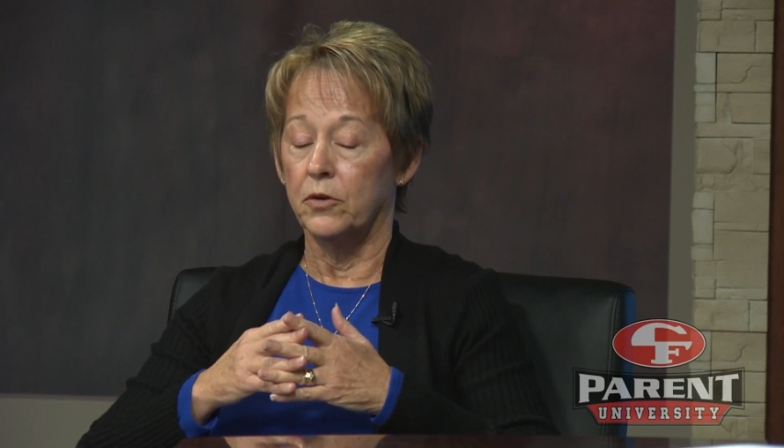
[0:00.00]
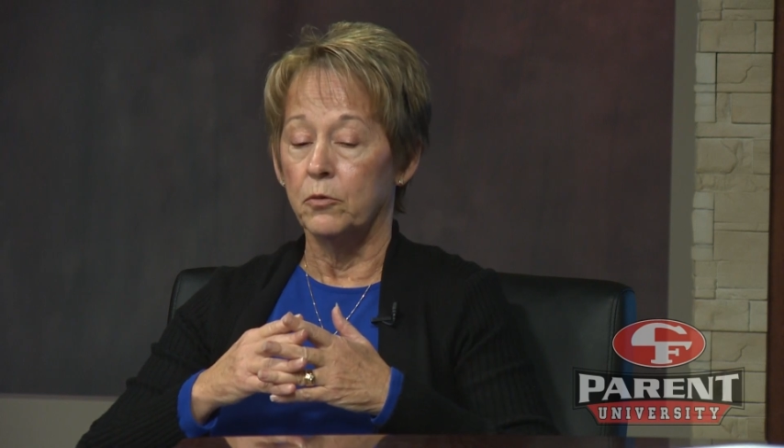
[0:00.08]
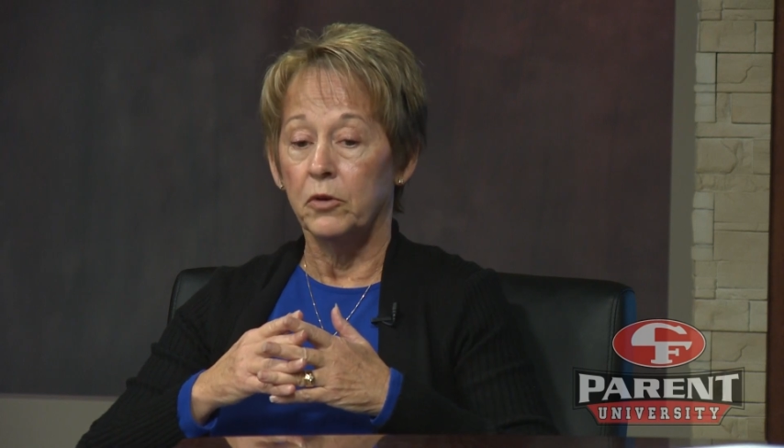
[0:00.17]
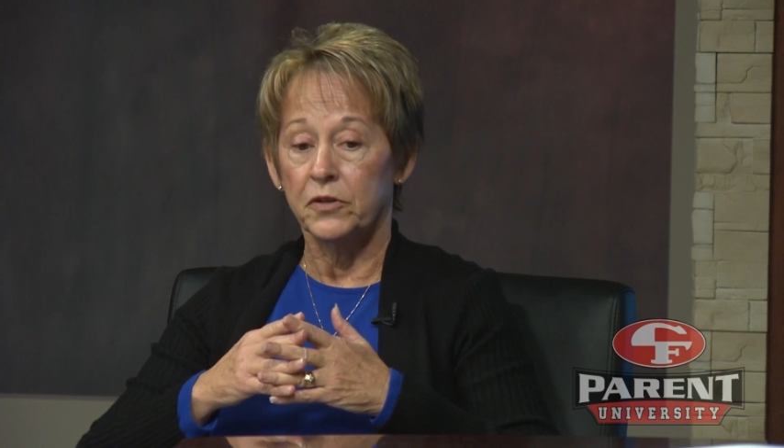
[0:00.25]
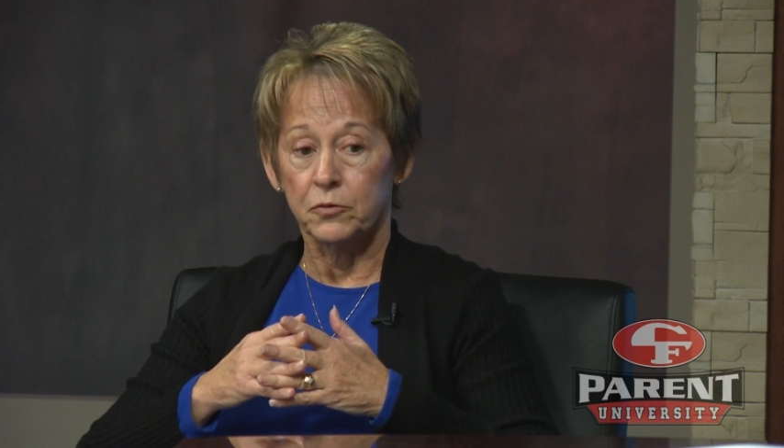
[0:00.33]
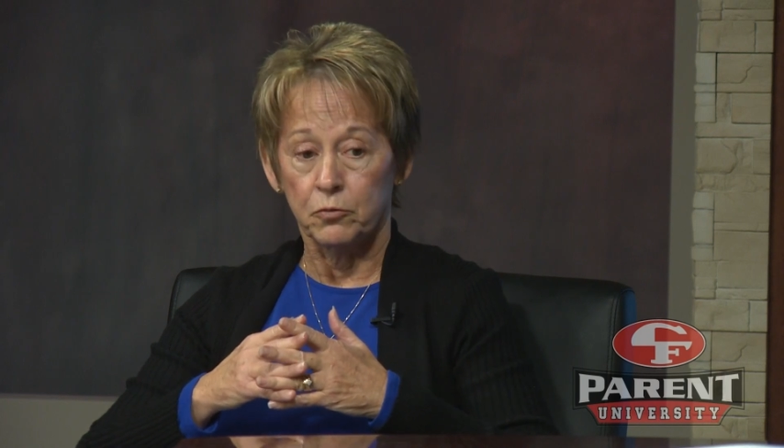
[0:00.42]

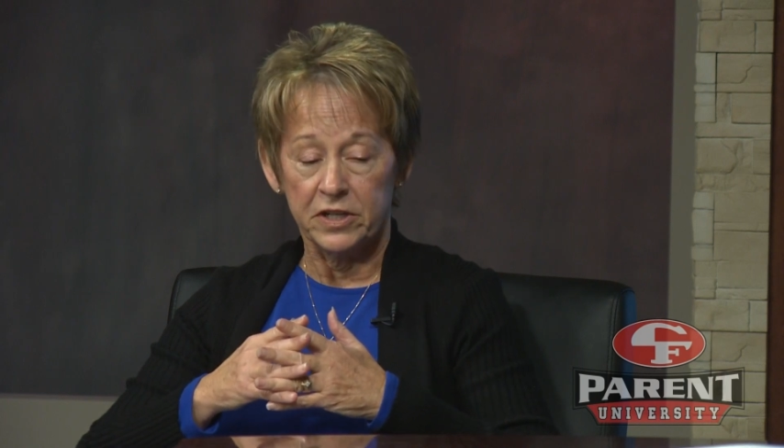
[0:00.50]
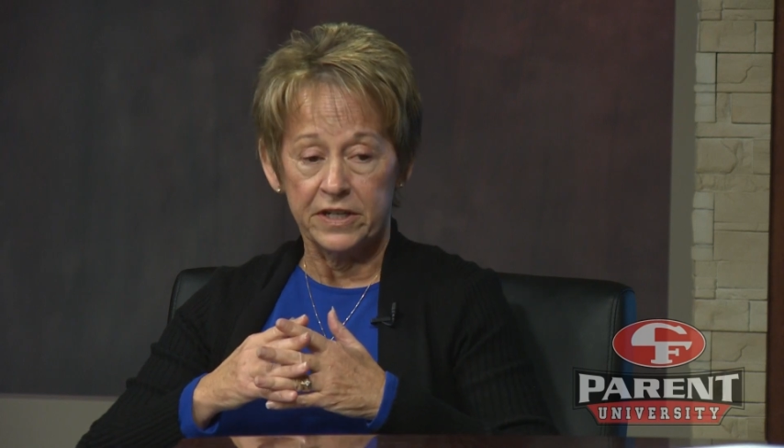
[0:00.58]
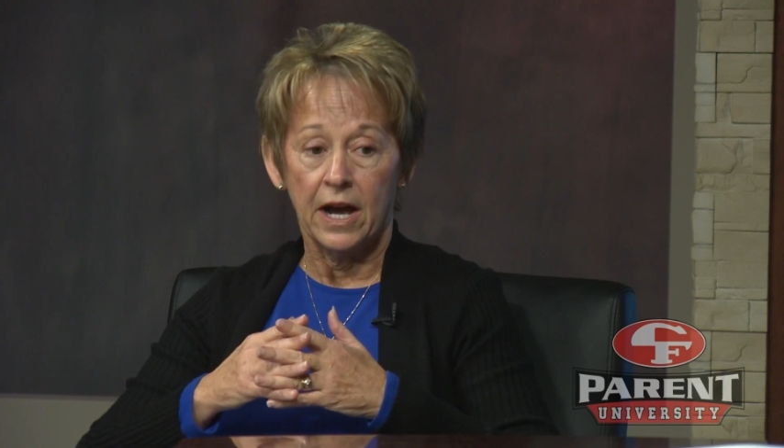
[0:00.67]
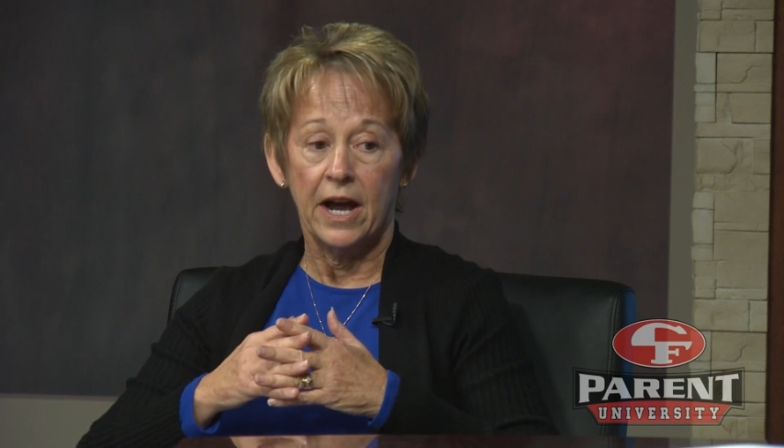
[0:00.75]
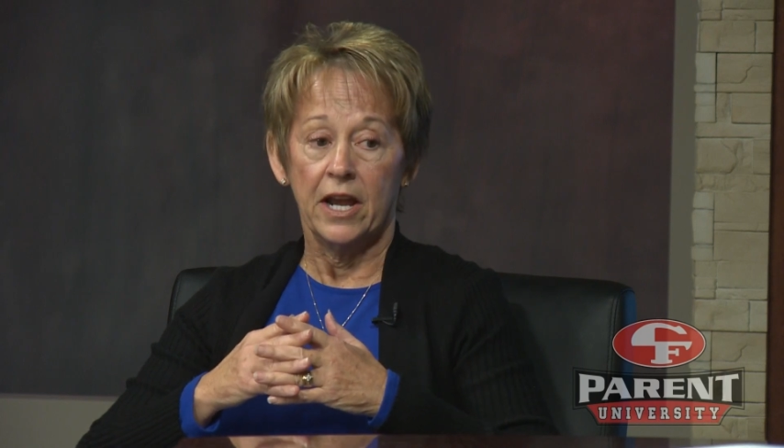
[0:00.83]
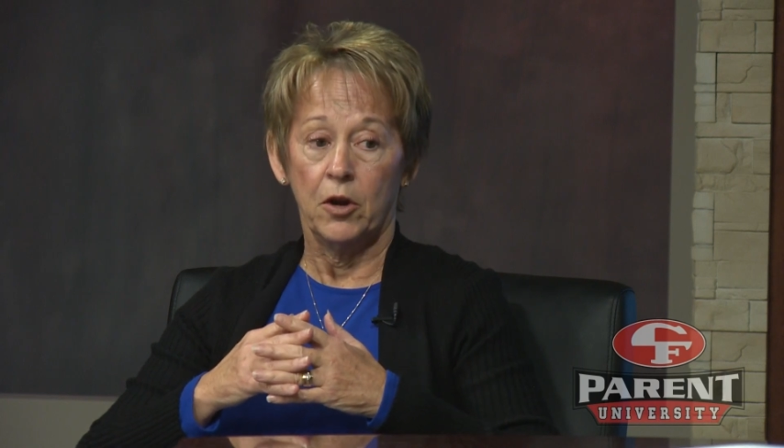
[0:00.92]
was
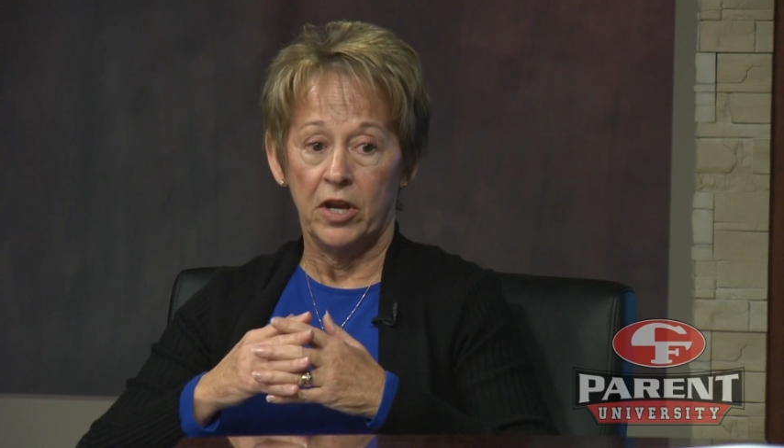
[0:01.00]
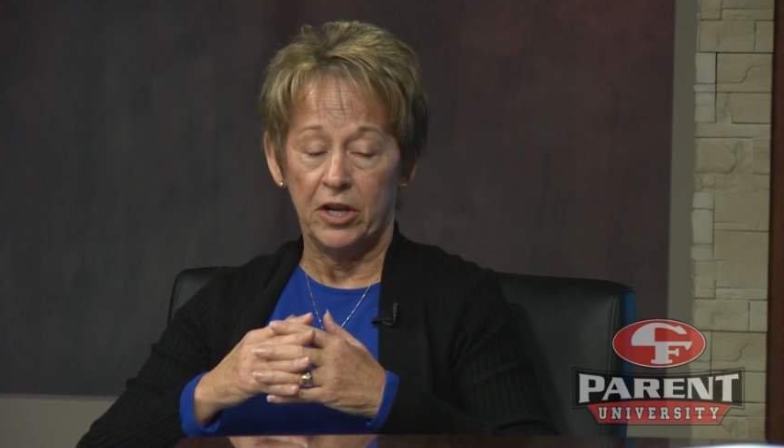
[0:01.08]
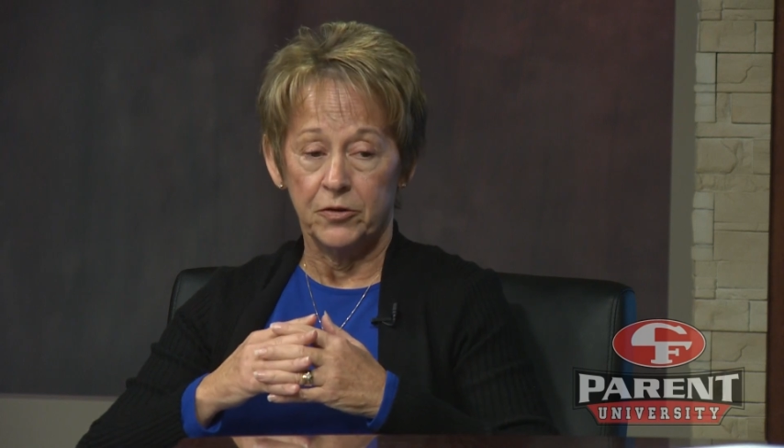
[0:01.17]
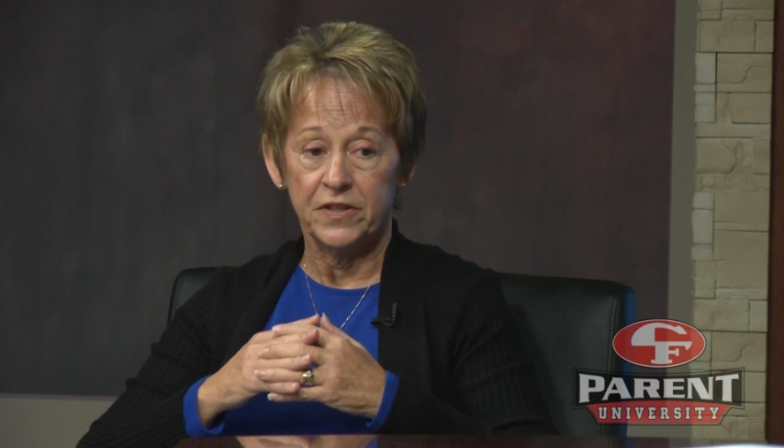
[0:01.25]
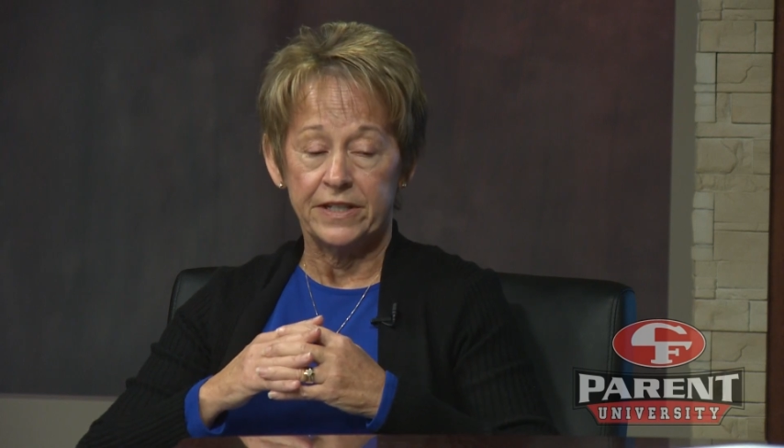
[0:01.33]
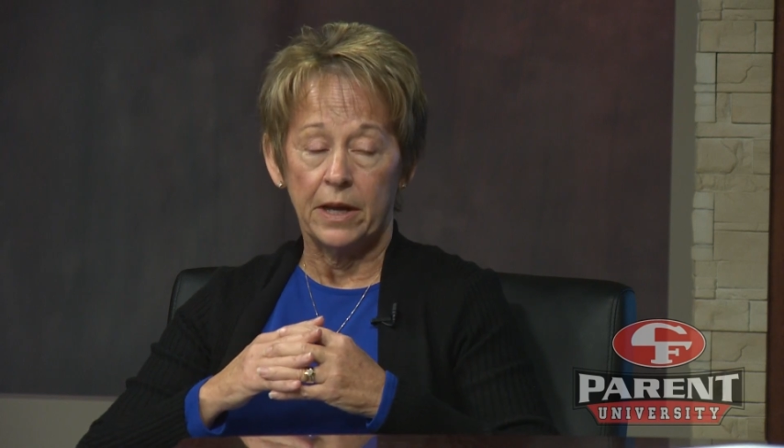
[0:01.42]
retiring or
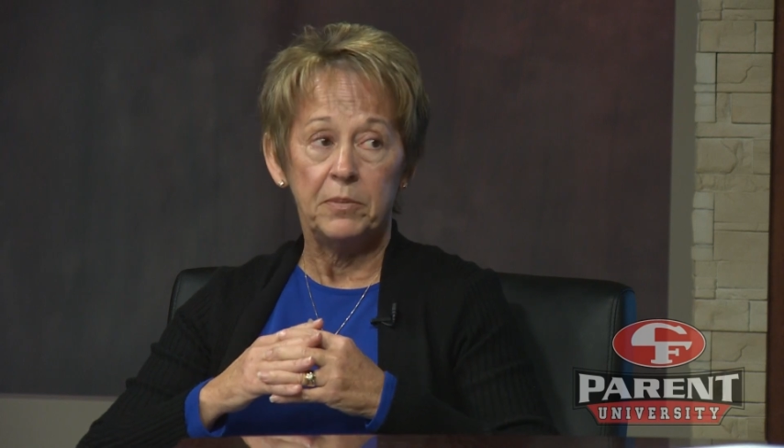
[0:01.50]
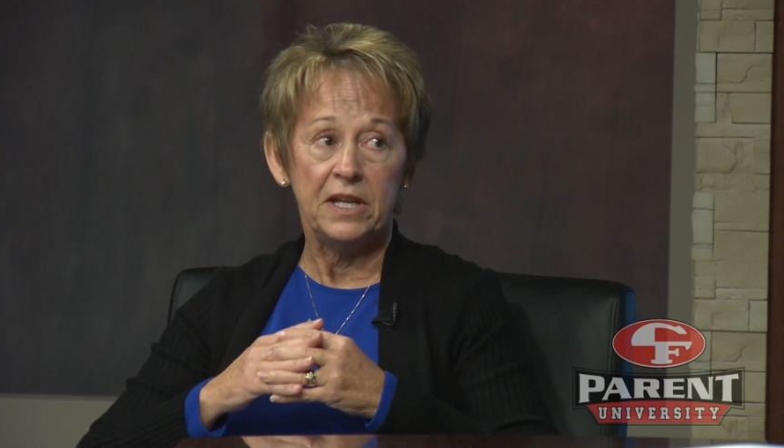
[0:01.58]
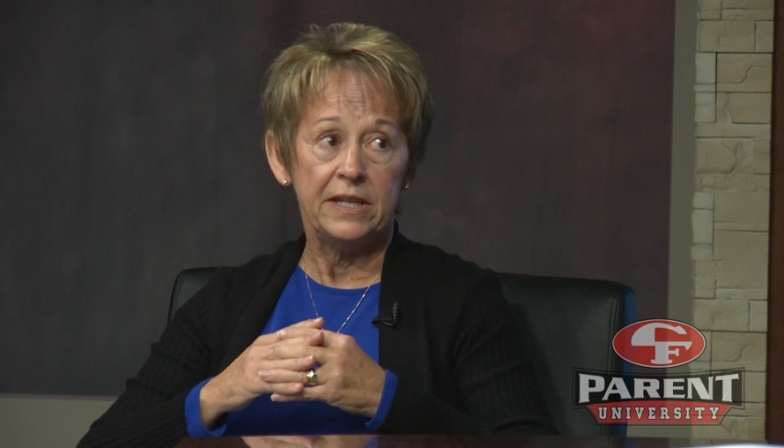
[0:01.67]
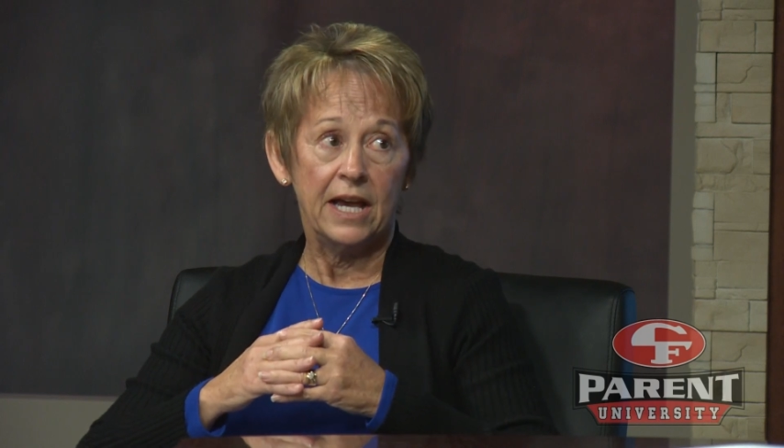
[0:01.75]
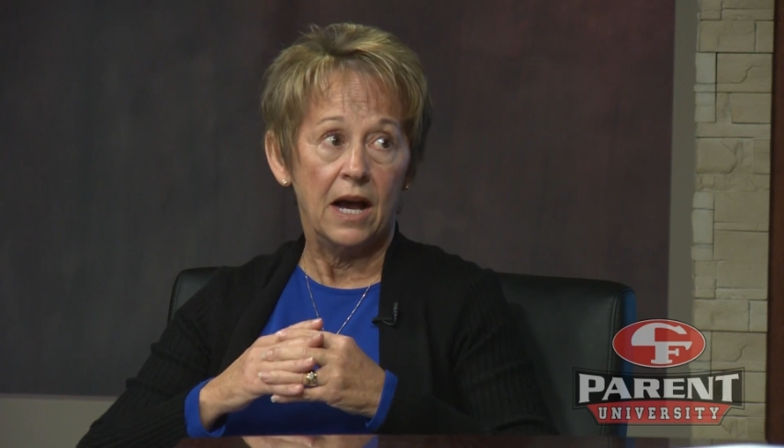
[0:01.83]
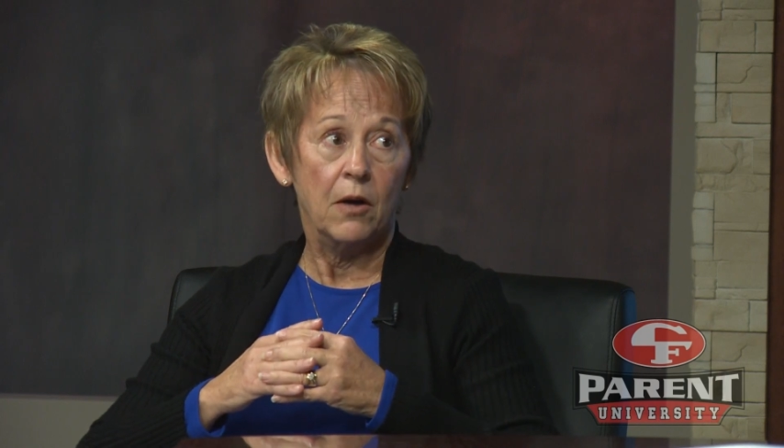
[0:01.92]
stepping
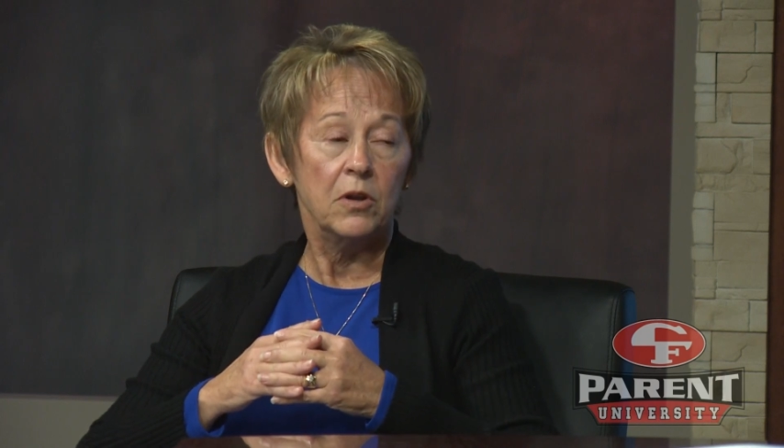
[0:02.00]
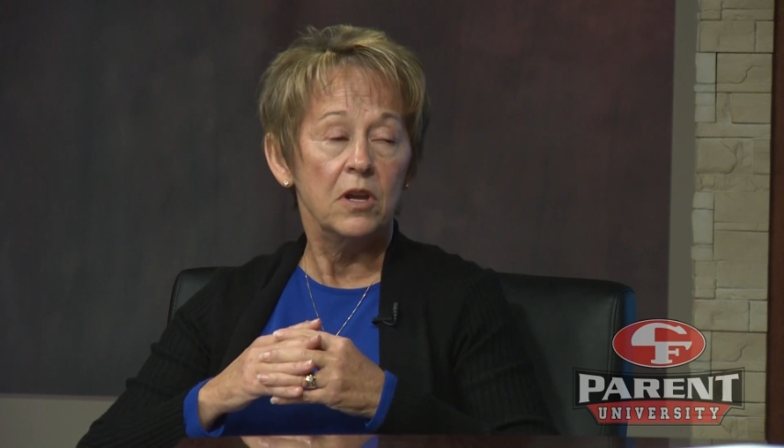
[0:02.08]
down,